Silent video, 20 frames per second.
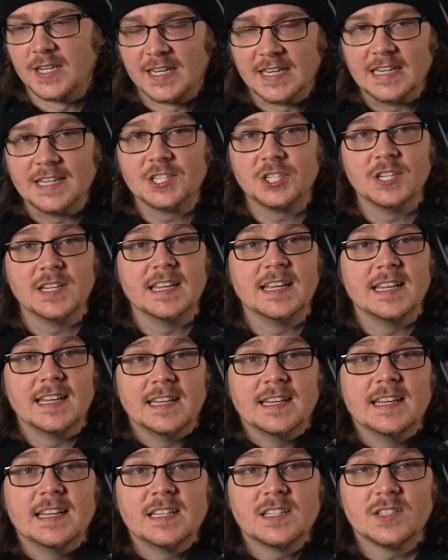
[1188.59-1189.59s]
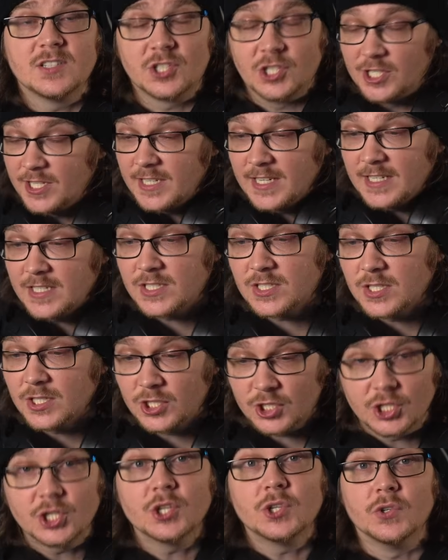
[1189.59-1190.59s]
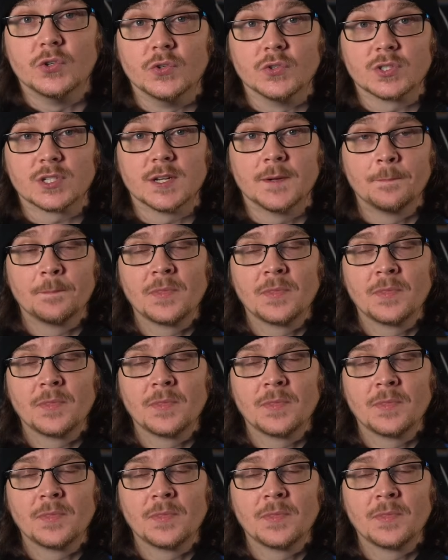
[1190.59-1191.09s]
and she needs to choose.